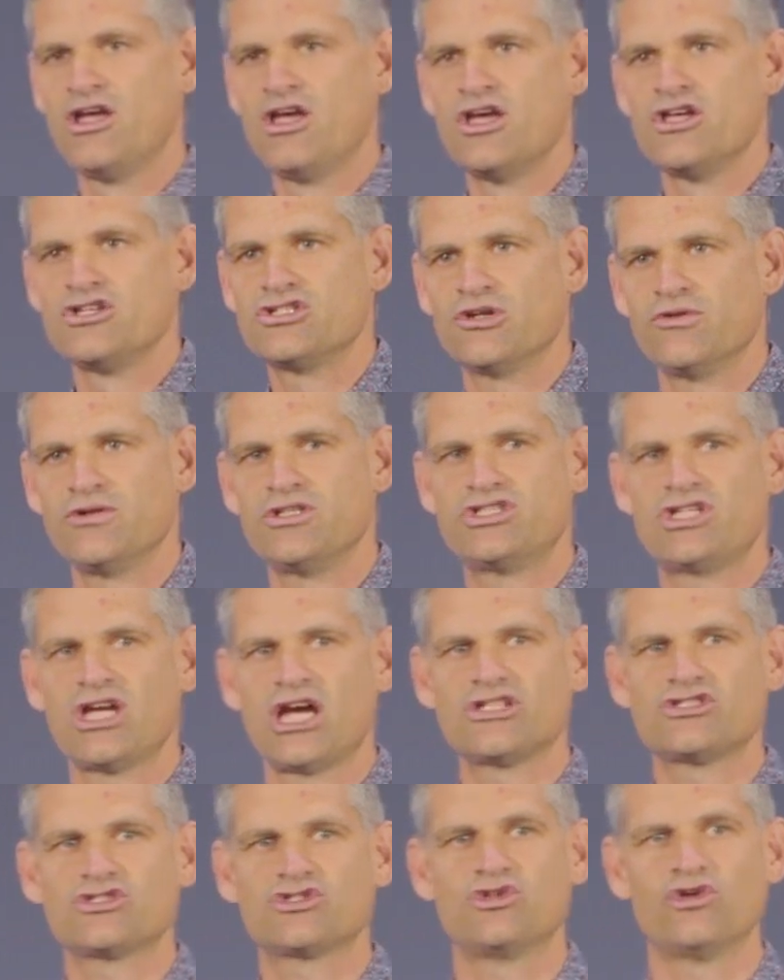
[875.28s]
So he
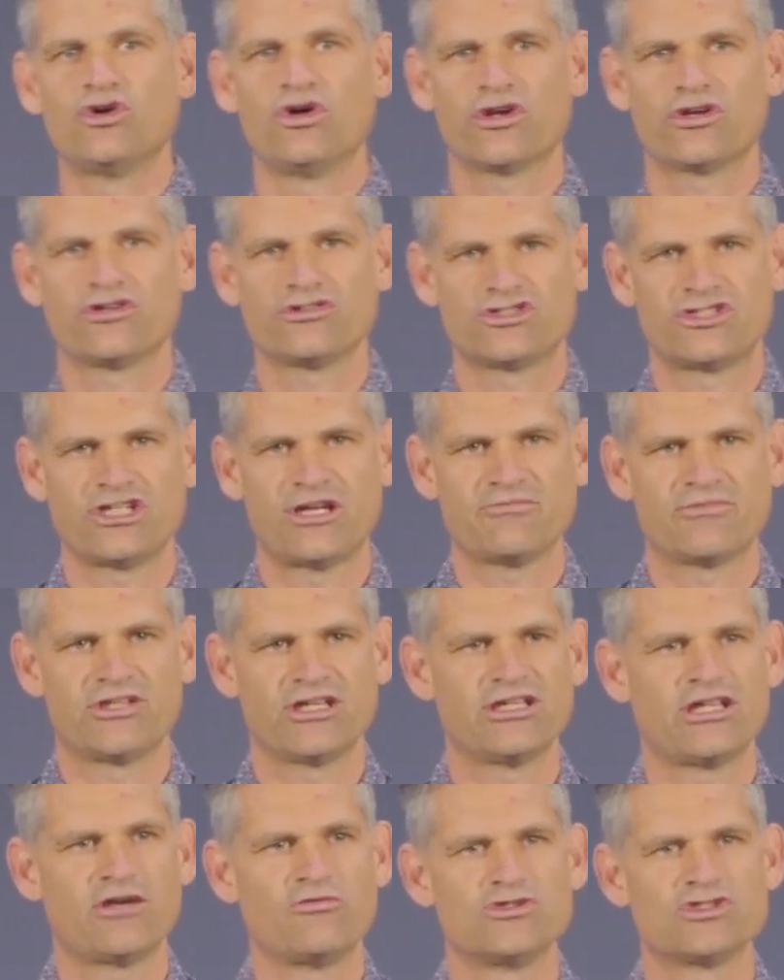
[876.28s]
just took
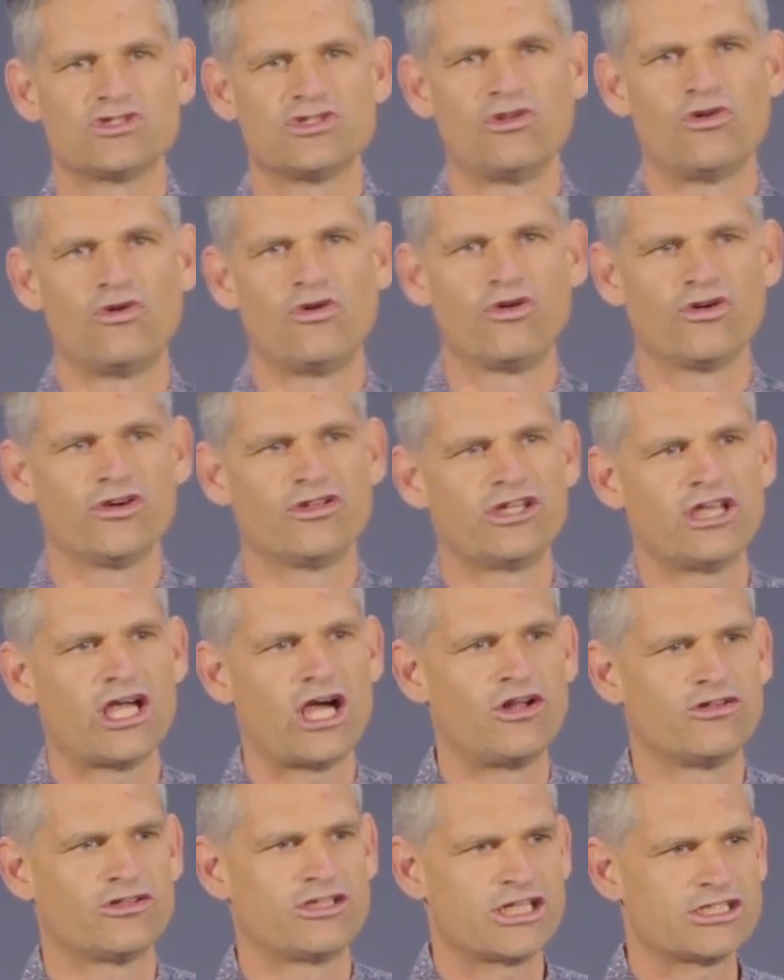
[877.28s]
something that was law in the
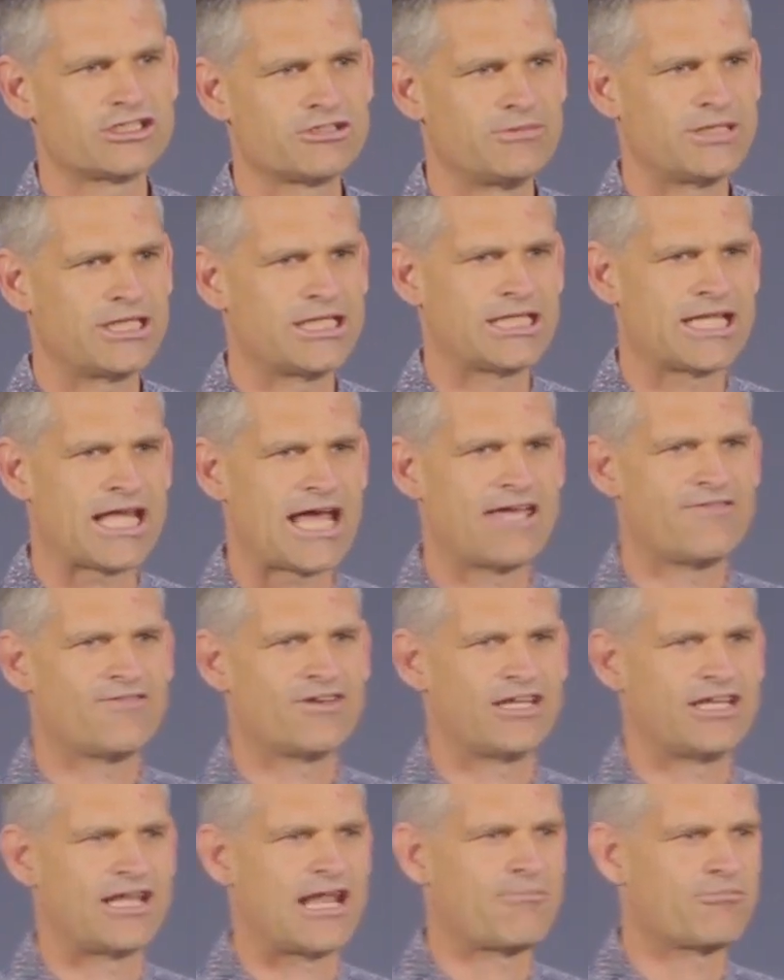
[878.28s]
Old Testament and gave it
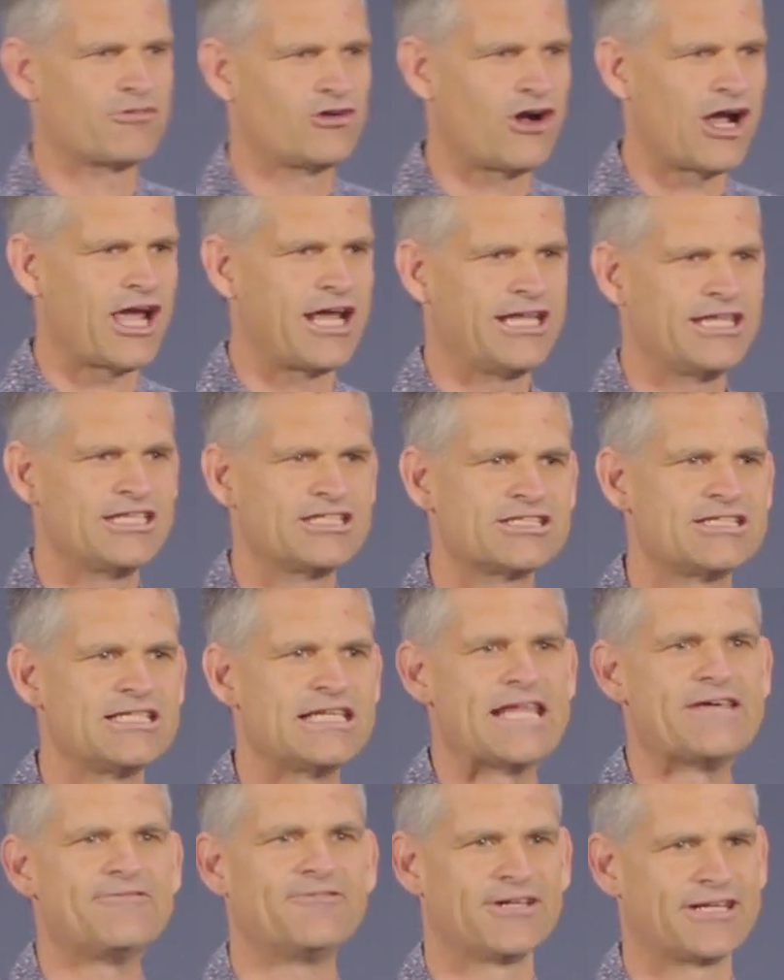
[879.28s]
an upgrade. He just
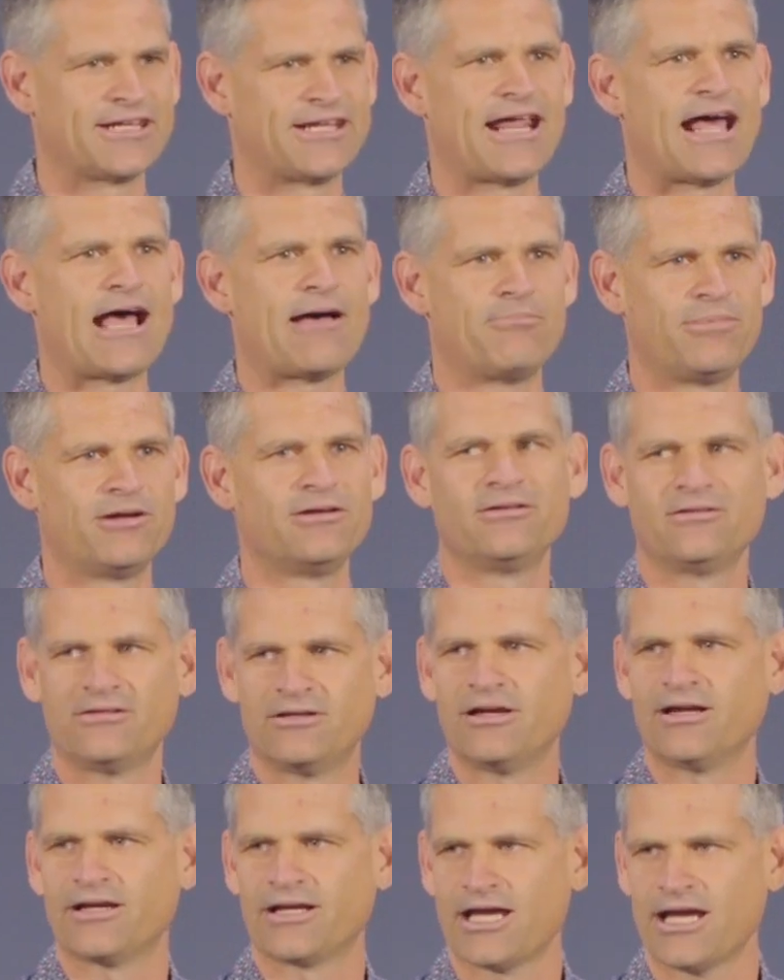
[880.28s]
leveled it up.
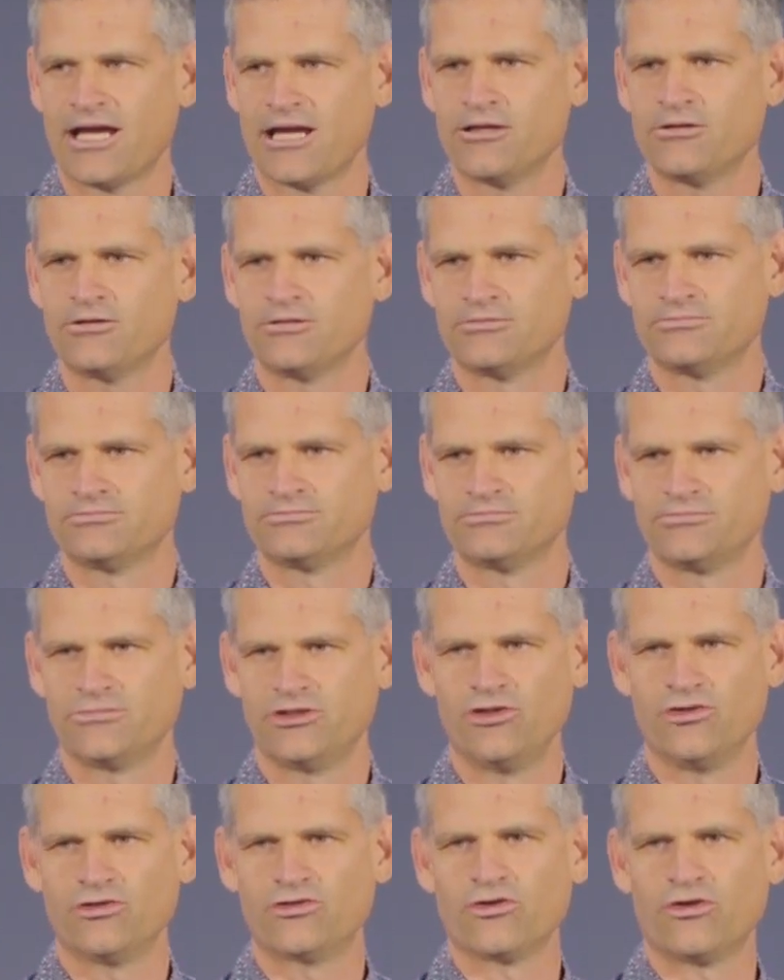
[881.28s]
Okay?
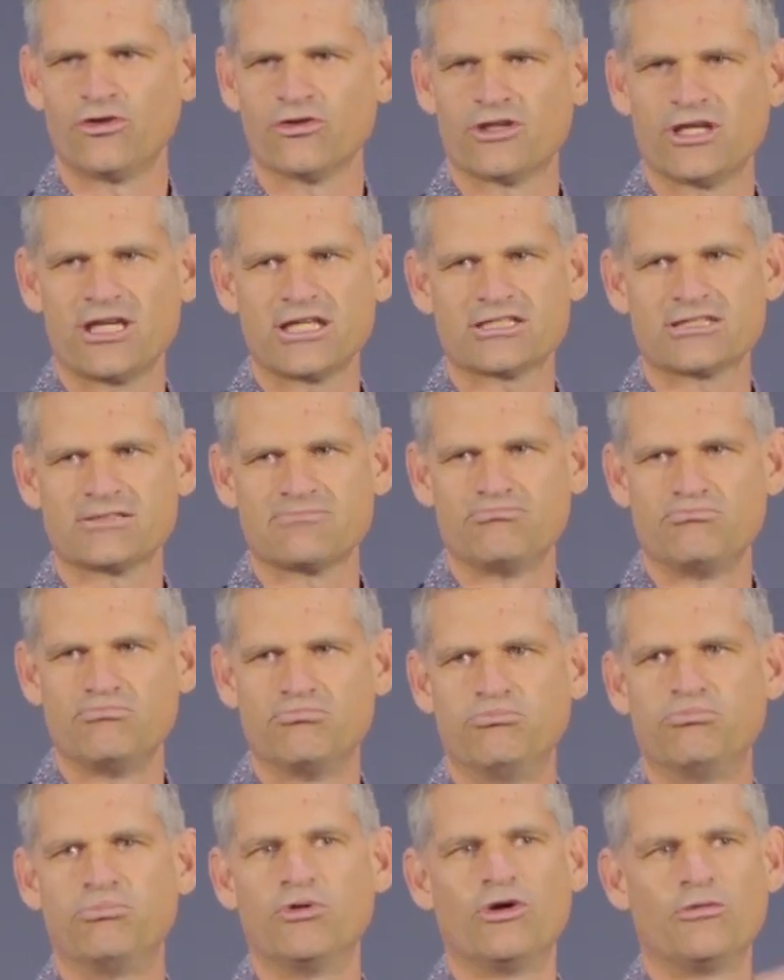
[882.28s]
You thought this?
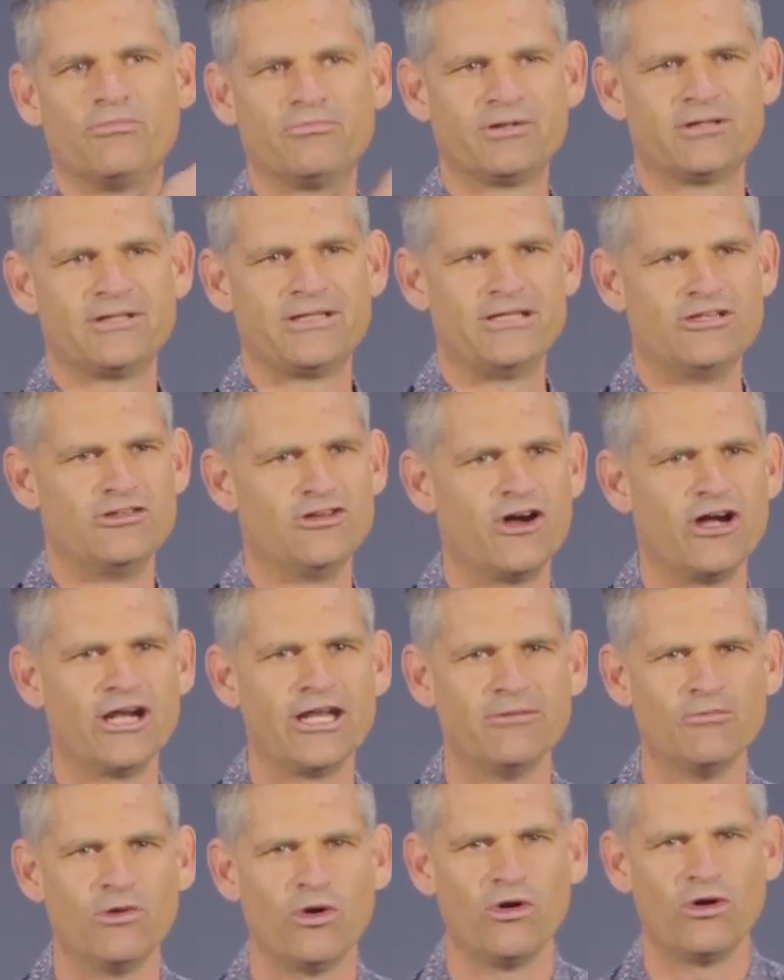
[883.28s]
Boom. Not
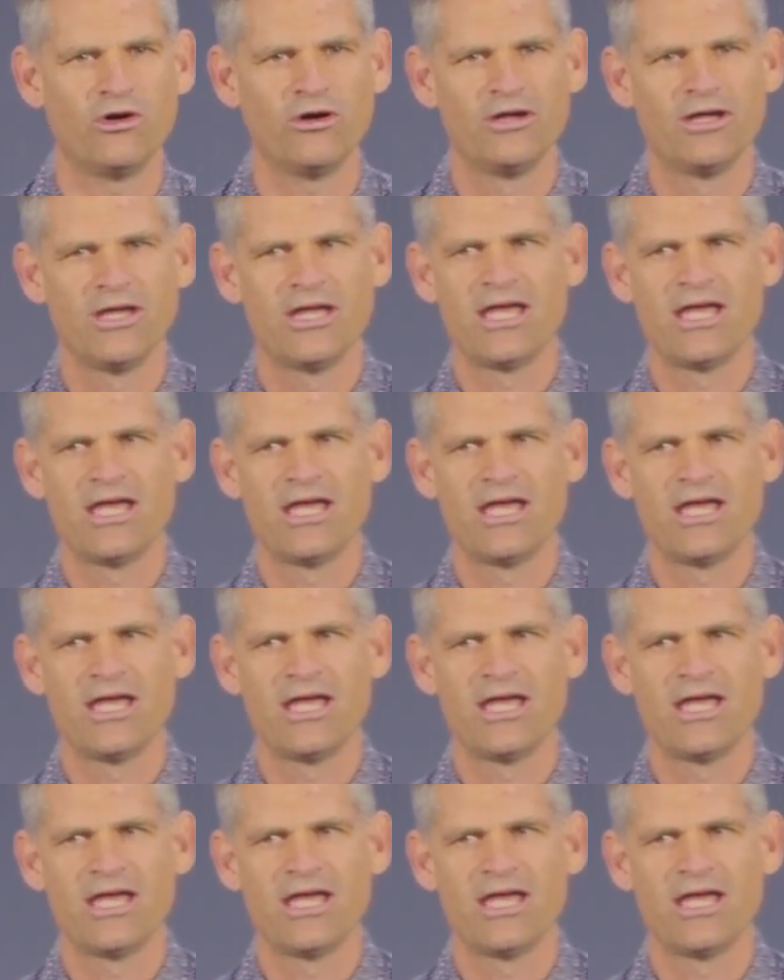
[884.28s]
anymore.